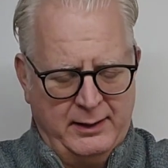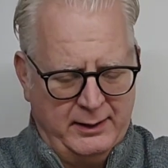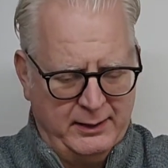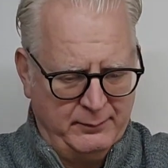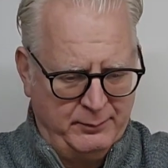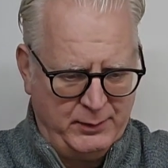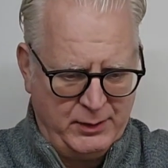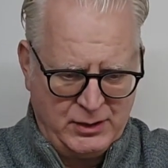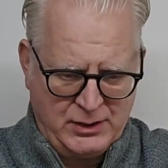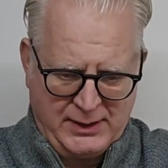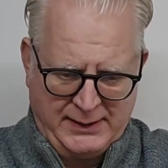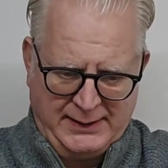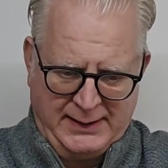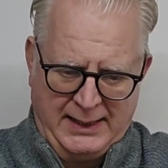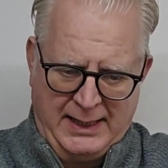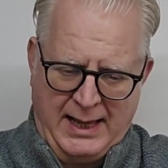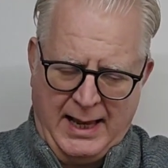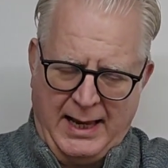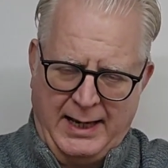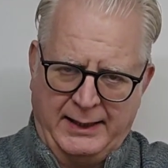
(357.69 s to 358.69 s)
I appreciate the
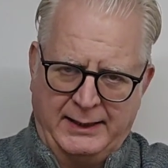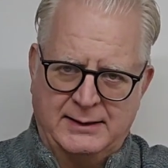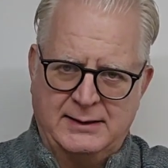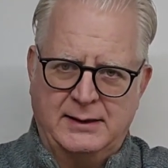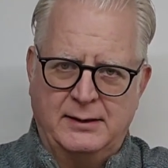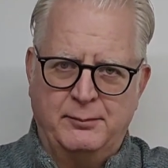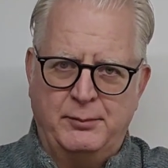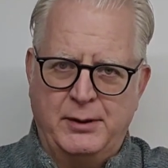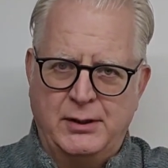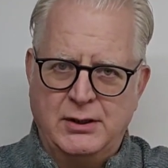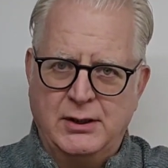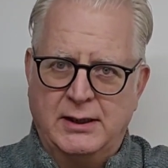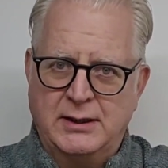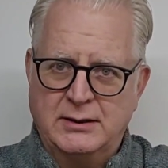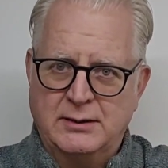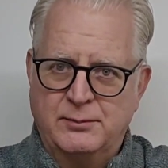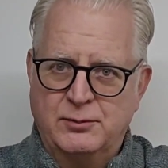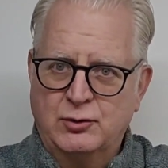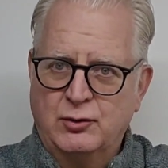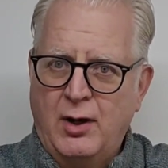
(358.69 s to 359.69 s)
likes. I appreciate the
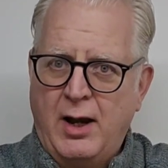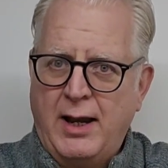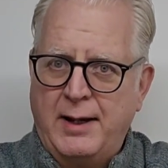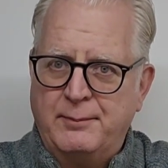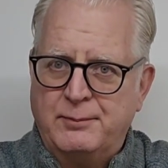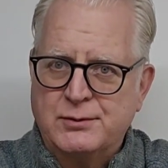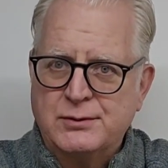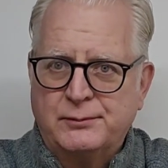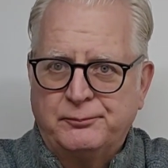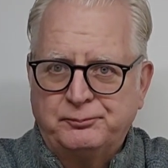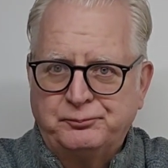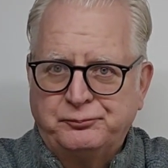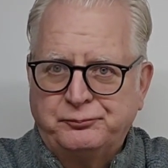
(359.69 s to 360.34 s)
subscribes.